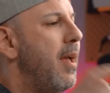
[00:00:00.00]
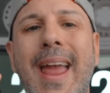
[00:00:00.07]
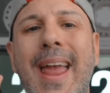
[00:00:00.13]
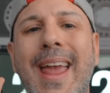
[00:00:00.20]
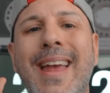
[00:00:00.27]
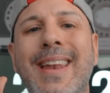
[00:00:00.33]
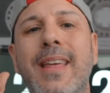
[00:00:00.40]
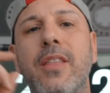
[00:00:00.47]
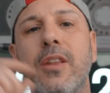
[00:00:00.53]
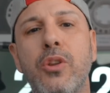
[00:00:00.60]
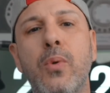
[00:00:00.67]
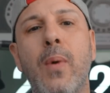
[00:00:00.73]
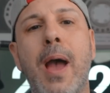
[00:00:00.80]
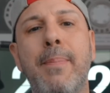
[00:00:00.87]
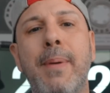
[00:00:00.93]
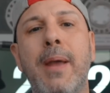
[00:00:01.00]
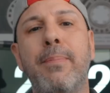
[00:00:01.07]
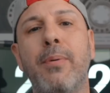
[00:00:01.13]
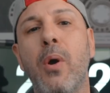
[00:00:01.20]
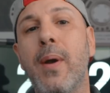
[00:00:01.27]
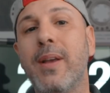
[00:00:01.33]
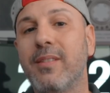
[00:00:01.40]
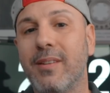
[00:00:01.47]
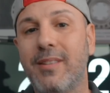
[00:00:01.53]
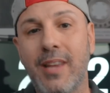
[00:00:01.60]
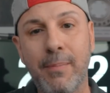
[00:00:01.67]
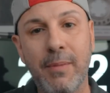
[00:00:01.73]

and the new iPad Pro has the same